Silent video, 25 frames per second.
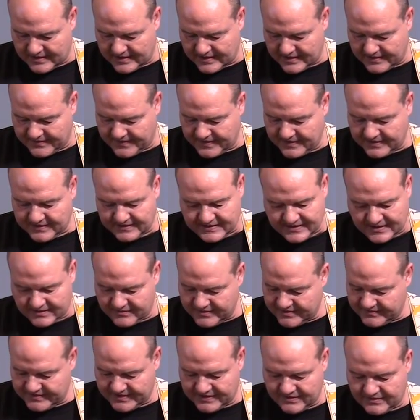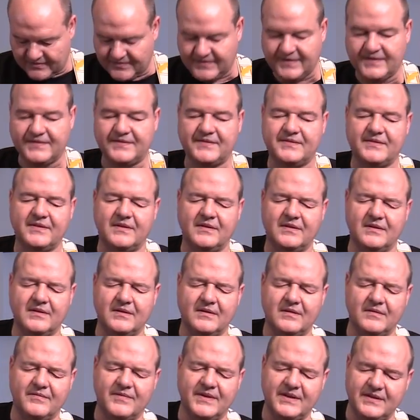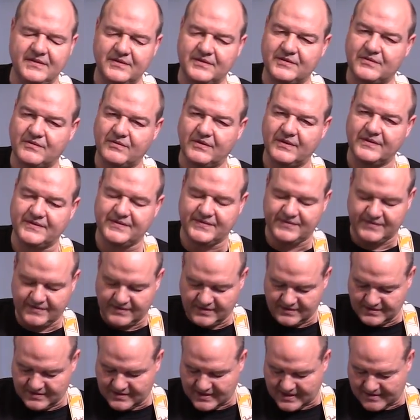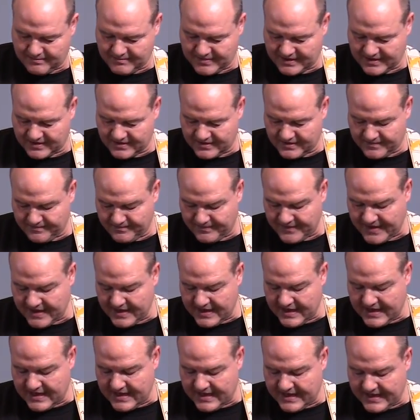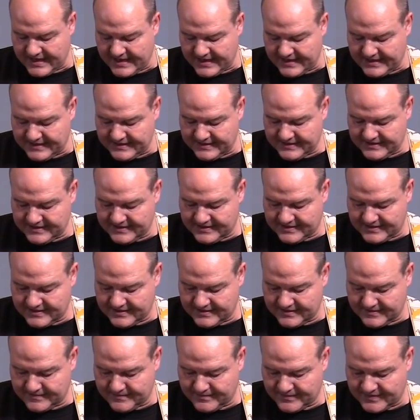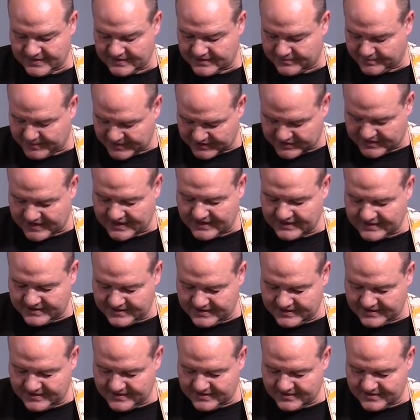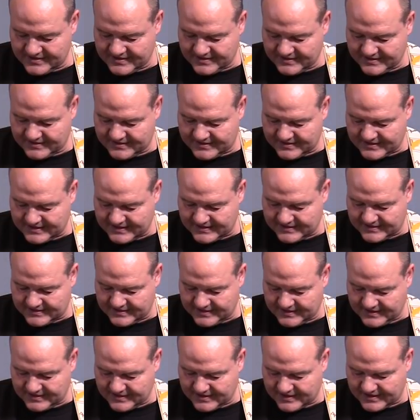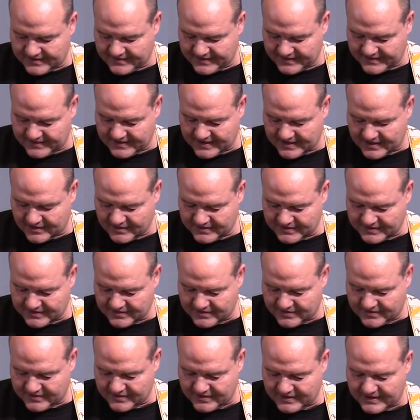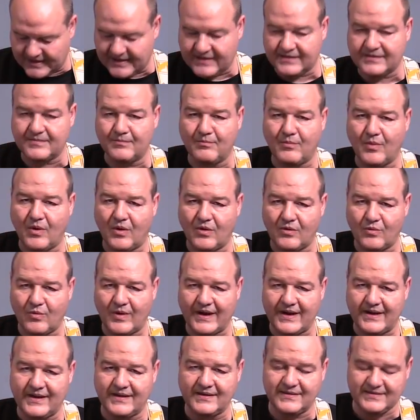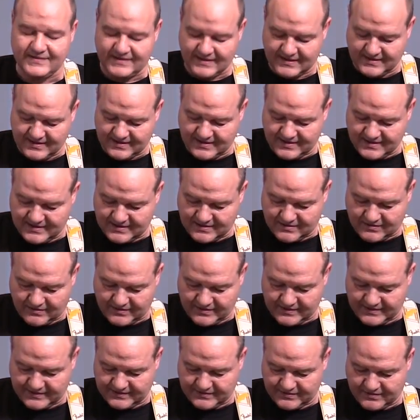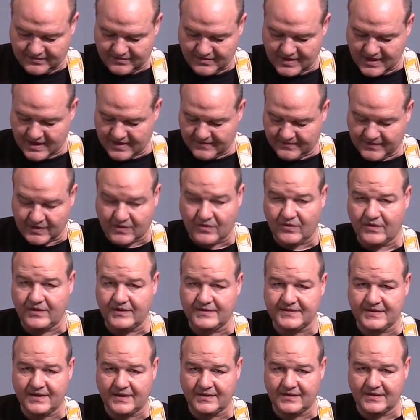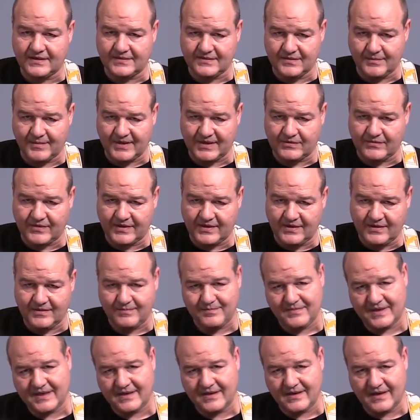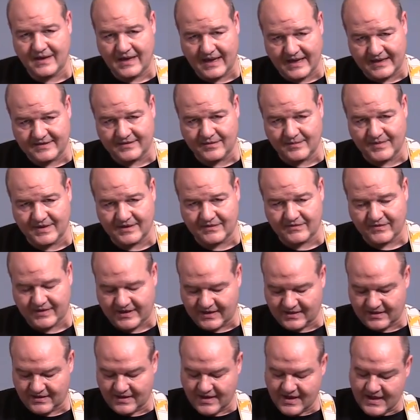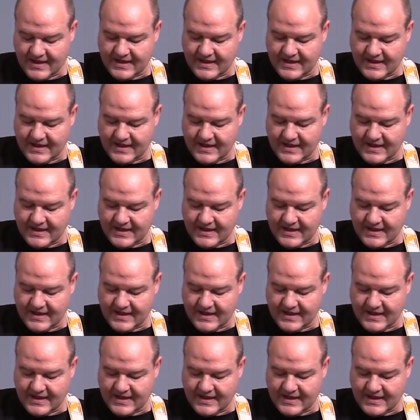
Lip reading: I think a derivative of his Vintage Cross humbucker. And the speciality here is that the outer coil has more windings than the inner coil, so the coils are not symmetrical but asymmetrical.